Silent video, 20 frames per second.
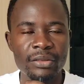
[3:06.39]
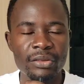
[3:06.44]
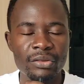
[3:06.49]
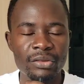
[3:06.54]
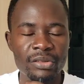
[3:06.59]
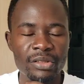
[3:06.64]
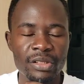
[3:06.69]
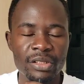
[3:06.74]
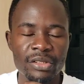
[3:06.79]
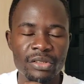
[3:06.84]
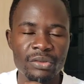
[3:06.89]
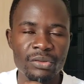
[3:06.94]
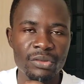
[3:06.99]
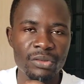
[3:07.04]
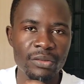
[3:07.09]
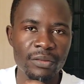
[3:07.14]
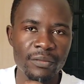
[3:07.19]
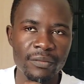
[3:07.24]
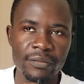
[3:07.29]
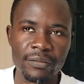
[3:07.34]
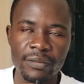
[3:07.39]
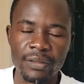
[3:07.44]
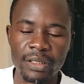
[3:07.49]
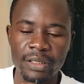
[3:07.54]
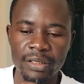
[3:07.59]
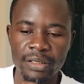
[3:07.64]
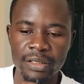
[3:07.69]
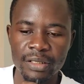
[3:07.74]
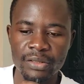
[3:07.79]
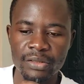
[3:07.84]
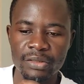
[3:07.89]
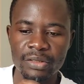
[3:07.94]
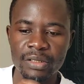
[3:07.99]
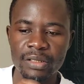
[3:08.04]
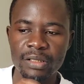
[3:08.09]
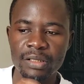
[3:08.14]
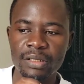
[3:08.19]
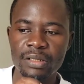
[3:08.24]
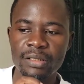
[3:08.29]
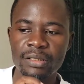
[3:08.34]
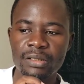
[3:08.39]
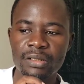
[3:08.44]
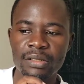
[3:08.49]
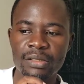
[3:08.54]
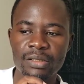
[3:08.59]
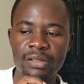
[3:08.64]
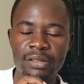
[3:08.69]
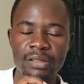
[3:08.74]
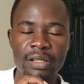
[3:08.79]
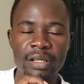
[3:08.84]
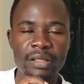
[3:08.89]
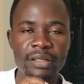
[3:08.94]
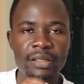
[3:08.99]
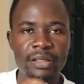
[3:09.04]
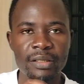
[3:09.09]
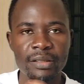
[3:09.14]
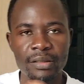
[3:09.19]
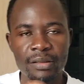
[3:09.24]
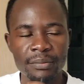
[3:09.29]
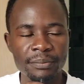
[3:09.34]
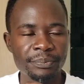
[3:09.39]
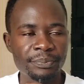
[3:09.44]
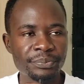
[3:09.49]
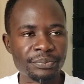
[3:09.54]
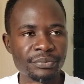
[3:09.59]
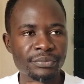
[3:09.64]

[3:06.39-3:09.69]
those issues of electric surges,